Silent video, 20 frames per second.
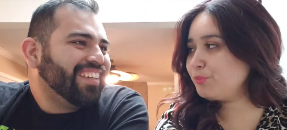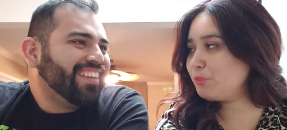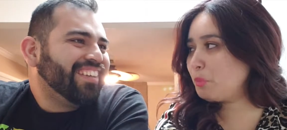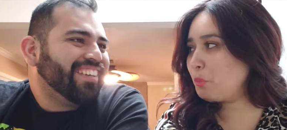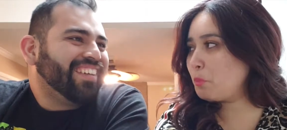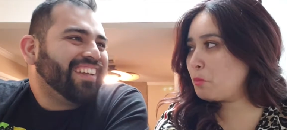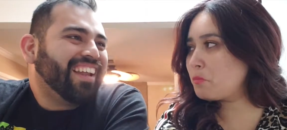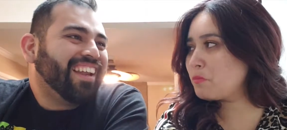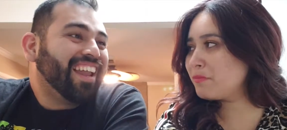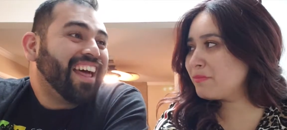Speaker 1: know
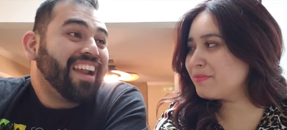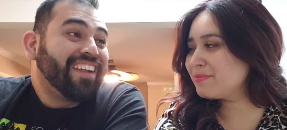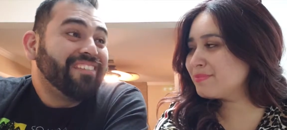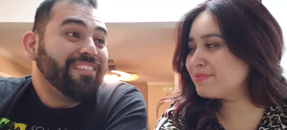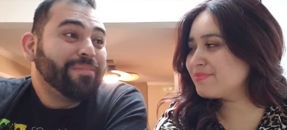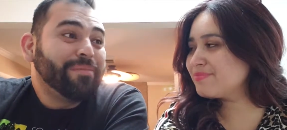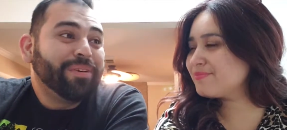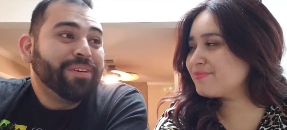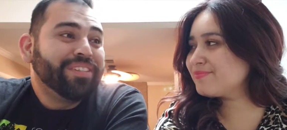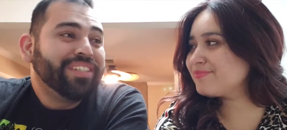a lot of
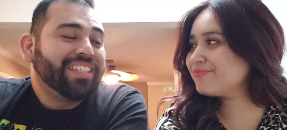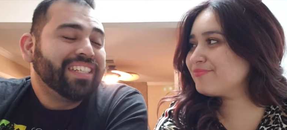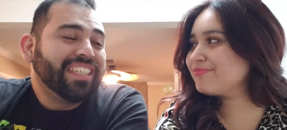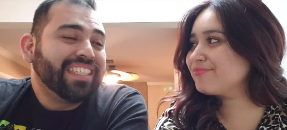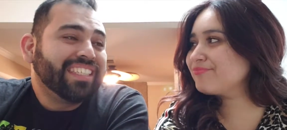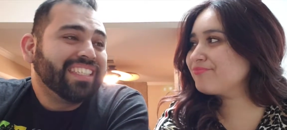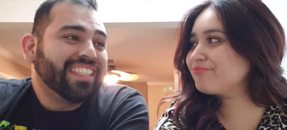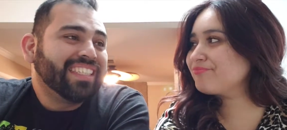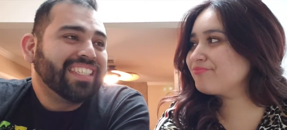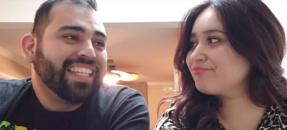
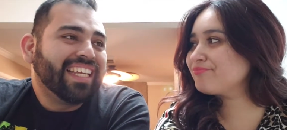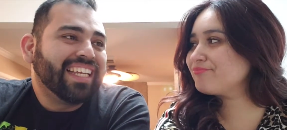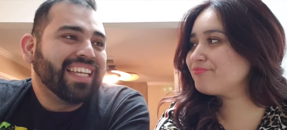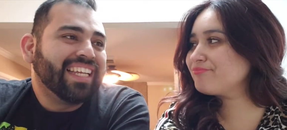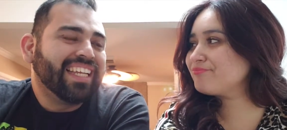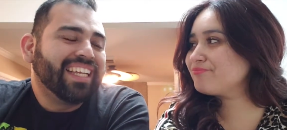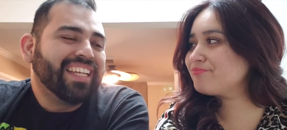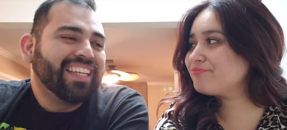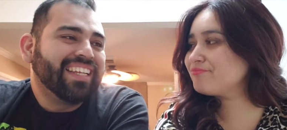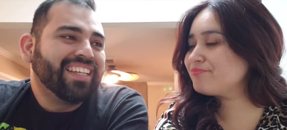emotions. It's like
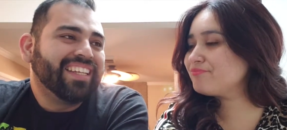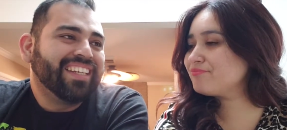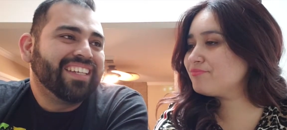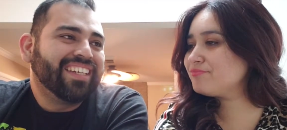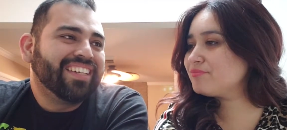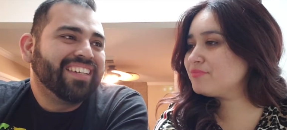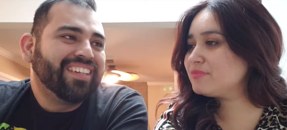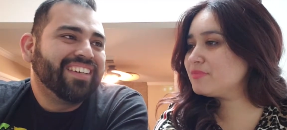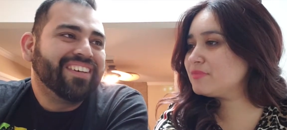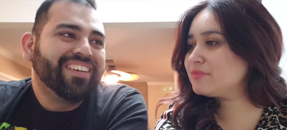
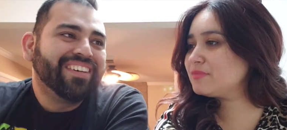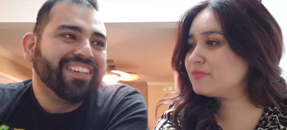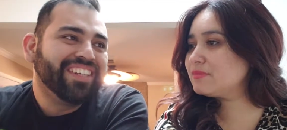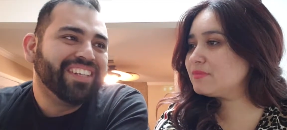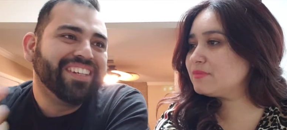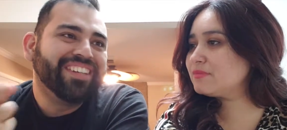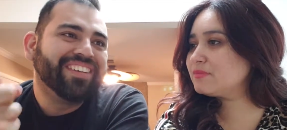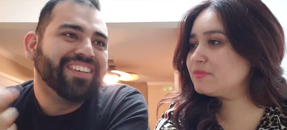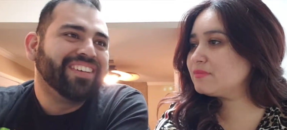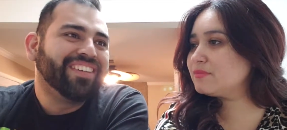oh, you
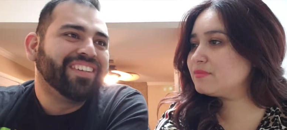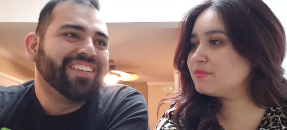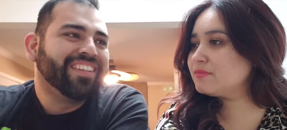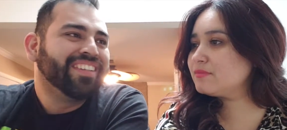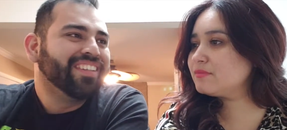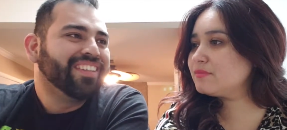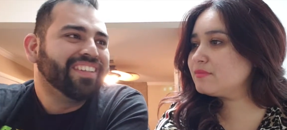know